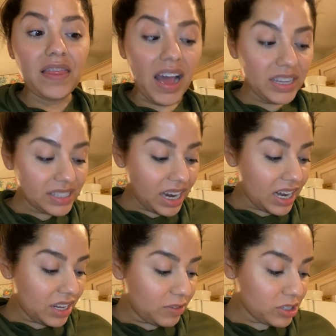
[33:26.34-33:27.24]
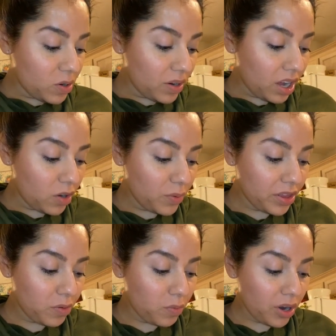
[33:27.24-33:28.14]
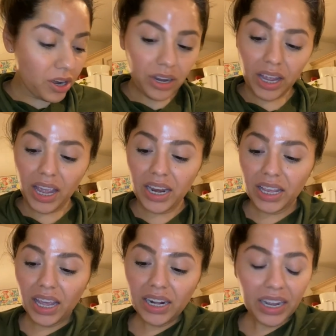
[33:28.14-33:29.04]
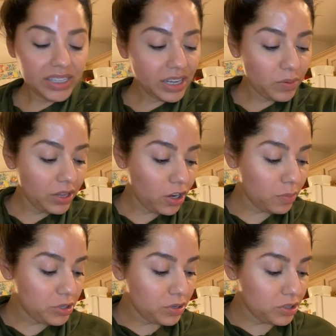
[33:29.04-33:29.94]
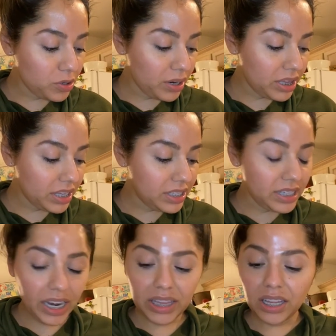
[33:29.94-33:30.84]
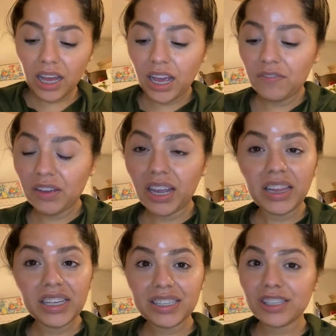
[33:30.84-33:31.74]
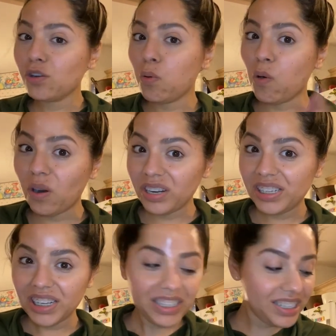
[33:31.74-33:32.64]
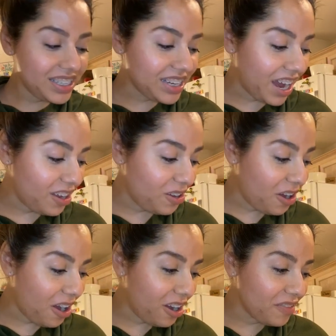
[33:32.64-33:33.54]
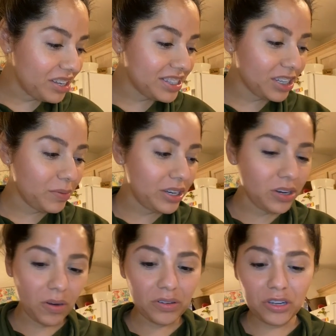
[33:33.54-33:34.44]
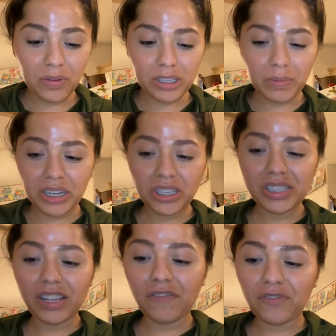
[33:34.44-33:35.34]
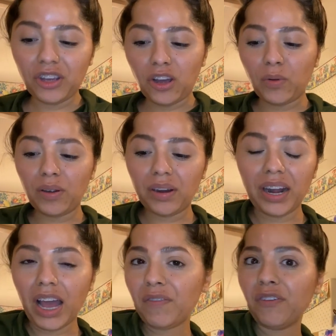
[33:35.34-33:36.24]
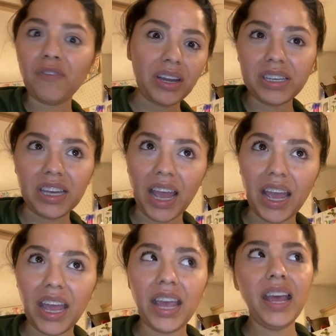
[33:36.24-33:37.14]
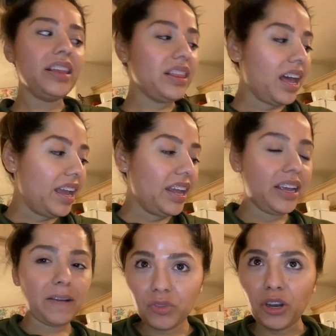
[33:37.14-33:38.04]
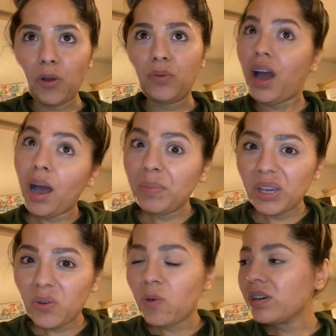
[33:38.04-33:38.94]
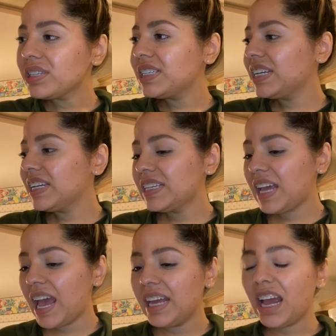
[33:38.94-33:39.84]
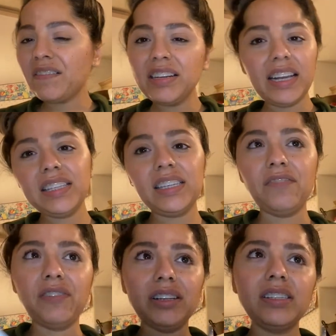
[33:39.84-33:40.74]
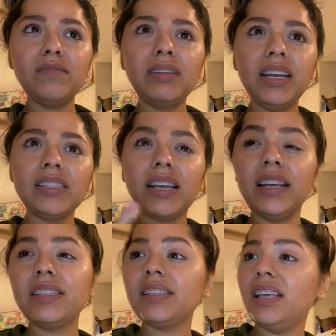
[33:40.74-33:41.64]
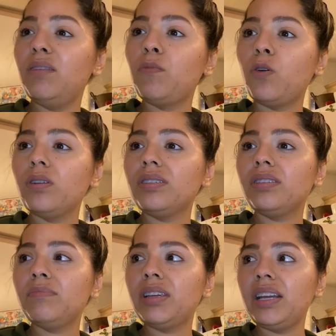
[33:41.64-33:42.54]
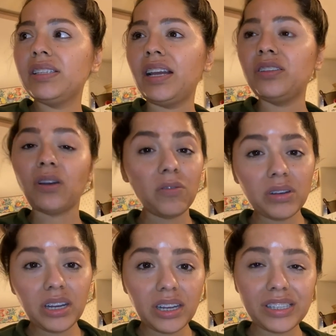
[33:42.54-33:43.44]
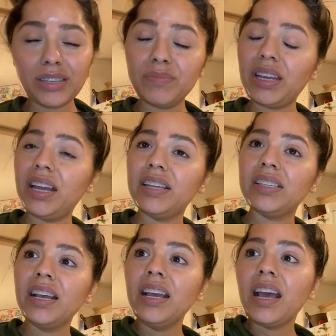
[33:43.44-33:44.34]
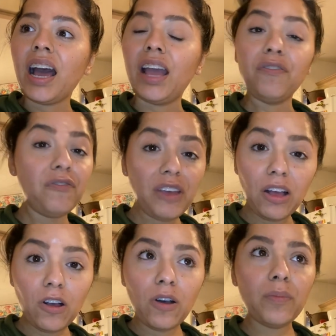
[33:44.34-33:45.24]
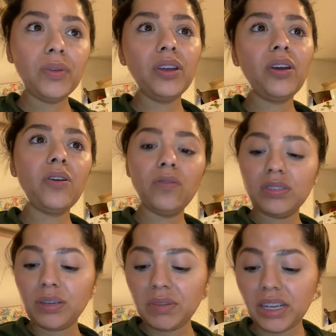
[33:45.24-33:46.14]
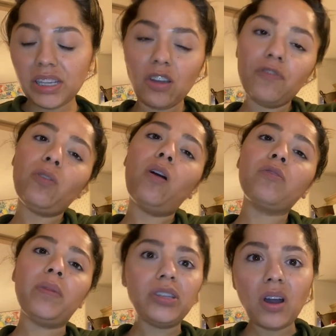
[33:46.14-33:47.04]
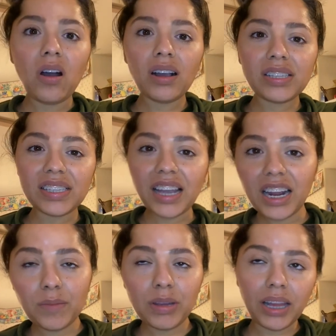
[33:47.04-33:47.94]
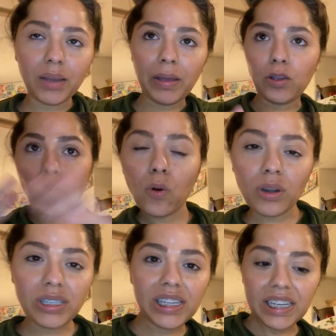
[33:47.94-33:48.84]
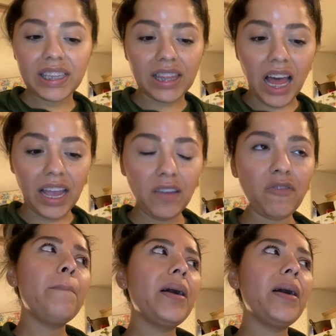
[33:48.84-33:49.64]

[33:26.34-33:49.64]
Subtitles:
that's kind of what's going on with work. And again, guys, I really hope you enjoyed this day in the life. Again, this is quarantine style. Obviously, we don't do as much as if, you know, we were going to have a fun day, like, you know, not being quarantined. And every day is different. Some days I sleep more. Some days I don't cook. Some days I film, you know. Some days I go for a walk with my dogs. That's kind of been like my quarantine life.